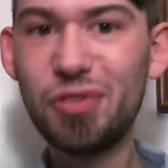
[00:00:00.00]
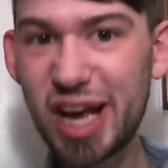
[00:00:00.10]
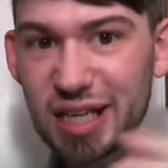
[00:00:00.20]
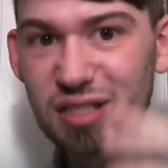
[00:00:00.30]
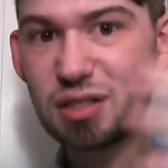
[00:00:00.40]

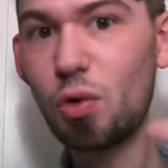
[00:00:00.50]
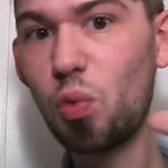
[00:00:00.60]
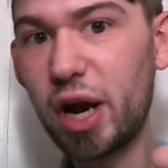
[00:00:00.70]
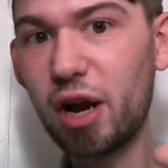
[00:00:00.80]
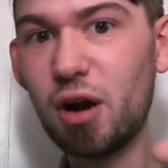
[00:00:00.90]
That's
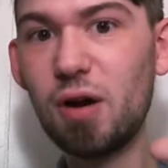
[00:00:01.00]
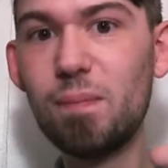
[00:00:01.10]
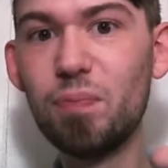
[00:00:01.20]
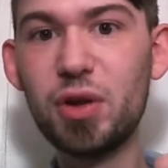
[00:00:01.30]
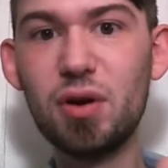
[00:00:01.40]
where
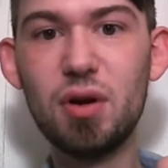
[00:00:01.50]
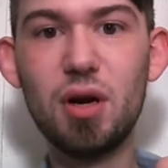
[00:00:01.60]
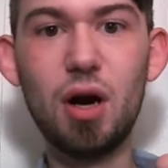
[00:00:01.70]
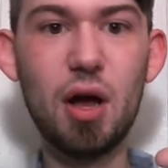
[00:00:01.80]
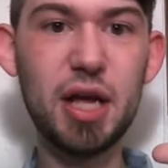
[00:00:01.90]

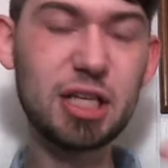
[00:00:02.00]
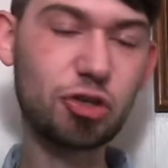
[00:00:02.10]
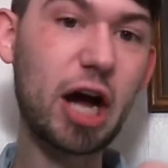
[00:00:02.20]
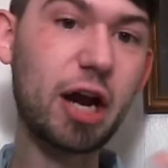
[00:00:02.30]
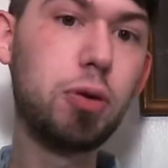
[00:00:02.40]
he's
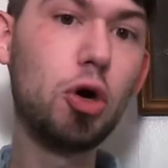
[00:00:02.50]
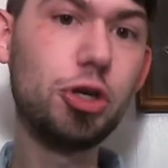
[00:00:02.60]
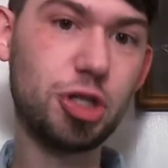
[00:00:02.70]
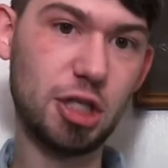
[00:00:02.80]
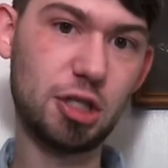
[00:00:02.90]
trying to
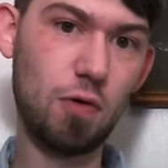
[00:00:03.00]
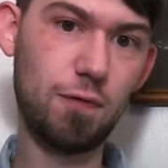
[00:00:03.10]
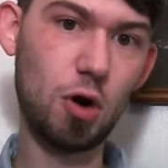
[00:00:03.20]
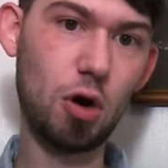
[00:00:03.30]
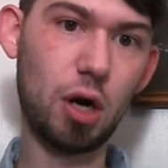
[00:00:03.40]
push it so
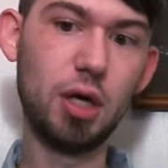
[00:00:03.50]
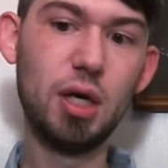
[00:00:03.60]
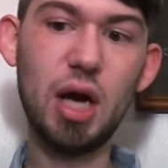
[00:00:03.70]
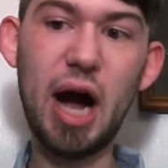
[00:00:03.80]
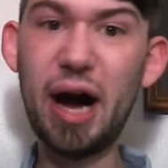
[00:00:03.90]
far.
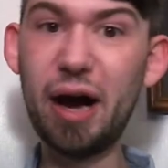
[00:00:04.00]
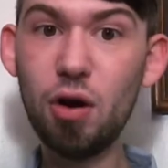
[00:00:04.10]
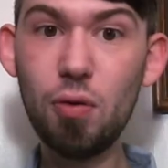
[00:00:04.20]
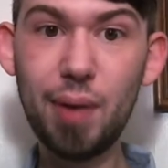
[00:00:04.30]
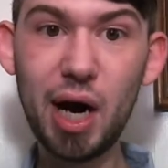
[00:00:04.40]
I
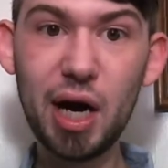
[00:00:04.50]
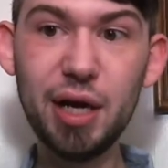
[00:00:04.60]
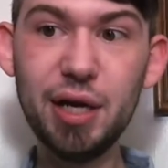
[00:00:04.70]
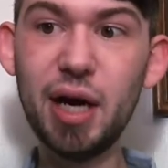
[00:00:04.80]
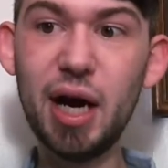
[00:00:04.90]
don't
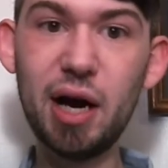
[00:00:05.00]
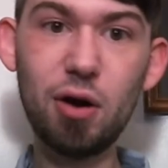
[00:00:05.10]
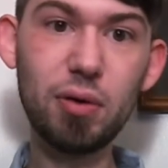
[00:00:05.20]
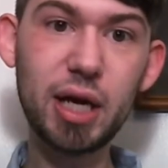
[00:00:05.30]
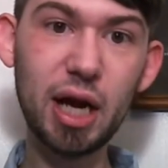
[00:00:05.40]
mind, I
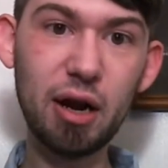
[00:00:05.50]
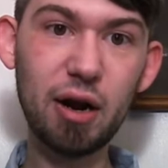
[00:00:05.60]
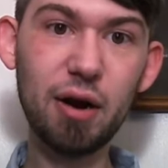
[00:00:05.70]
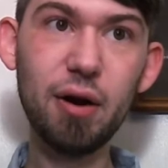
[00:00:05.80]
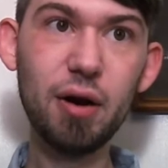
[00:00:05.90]
don't
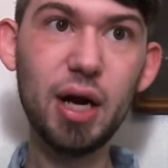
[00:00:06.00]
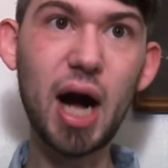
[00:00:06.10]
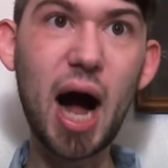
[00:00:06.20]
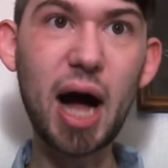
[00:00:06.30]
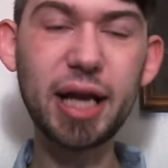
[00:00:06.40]
care.
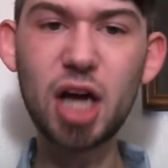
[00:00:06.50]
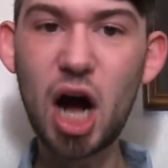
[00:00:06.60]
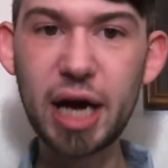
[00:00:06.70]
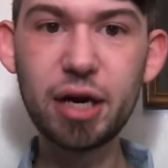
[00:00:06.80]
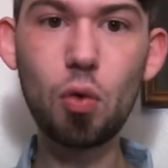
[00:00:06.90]
I
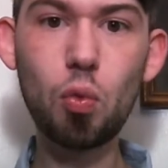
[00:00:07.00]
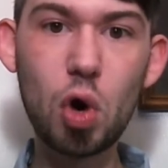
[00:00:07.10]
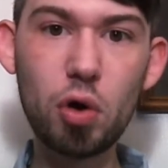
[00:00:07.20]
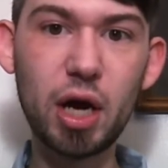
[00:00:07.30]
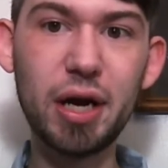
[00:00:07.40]
kind of
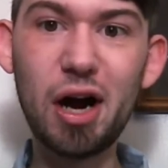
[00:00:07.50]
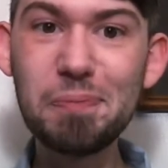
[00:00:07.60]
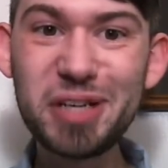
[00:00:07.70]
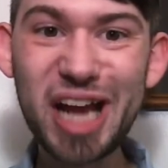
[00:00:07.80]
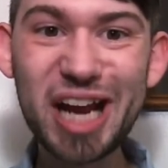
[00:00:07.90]
want an
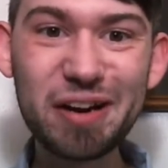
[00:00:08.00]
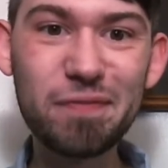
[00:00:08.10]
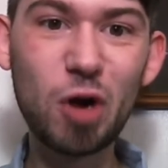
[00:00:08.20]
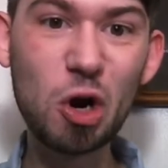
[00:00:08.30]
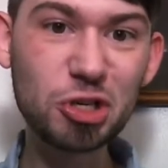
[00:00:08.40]

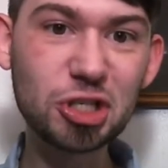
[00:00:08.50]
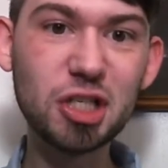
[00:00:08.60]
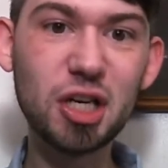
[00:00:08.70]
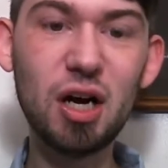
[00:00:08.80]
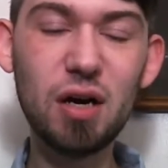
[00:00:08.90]
updated
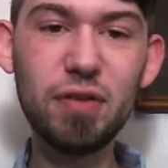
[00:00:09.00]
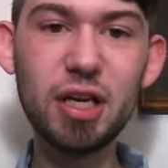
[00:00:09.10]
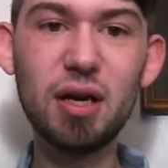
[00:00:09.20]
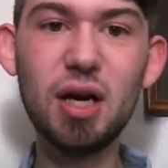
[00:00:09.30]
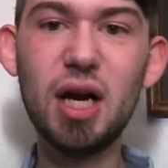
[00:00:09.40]
version of
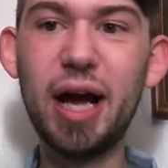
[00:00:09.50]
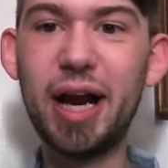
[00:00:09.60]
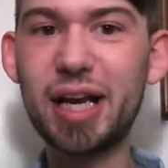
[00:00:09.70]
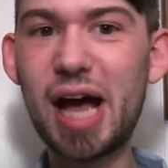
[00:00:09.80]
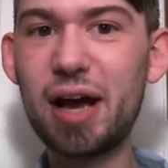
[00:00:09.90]
it, and
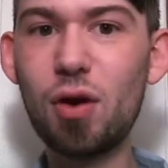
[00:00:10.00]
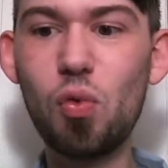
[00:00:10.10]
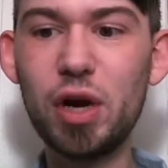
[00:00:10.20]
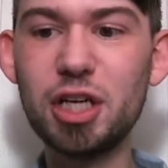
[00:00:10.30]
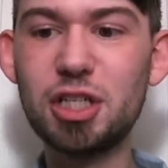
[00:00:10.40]
I kind
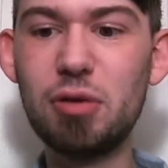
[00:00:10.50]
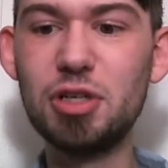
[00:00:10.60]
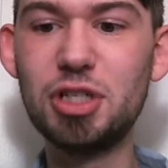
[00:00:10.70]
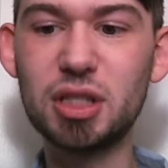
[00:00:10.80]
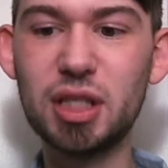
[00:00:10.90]
of wish he
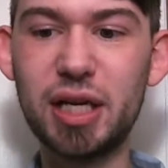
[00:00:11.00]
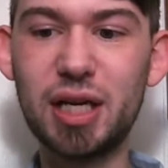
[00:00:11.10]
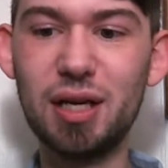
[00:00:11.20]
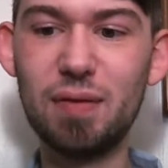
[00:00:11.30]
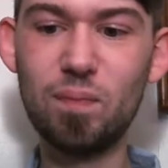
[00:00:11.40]
would just, like,
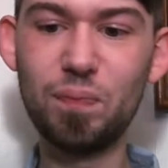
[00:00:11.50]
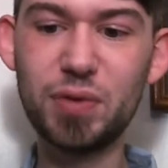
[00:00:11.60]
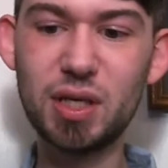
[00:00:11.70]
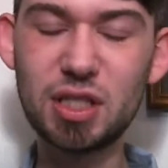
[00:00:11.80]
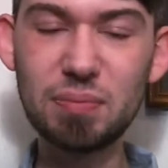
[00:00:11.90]

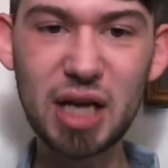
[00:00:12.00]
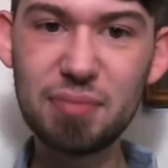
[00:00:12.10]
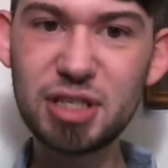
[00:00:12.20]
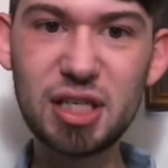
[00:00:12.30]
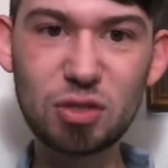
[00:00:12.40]

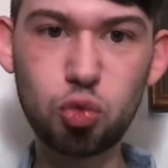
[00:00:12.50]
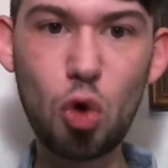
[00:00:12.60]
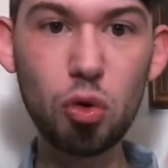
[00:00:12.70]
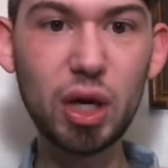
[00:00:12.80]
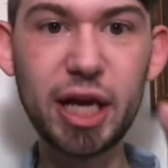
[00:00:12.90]
sometimes he just
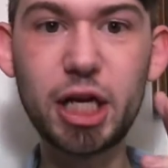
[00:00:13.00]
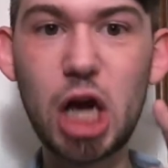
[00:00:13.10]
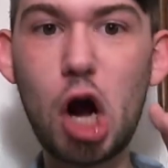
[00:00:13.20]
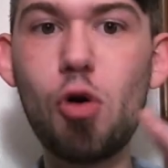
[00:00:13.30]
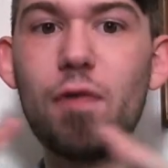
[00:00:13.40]
won't let
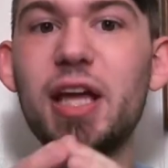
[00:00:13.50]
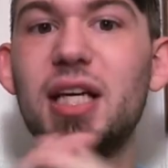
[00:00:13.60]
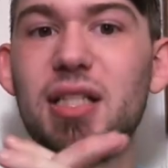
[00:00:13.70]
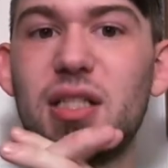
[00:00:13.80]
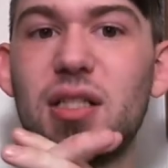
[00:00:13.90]
go of
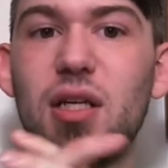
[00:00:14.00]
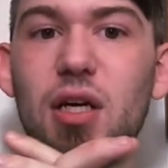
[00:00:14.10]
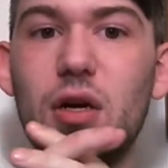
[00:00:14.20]
his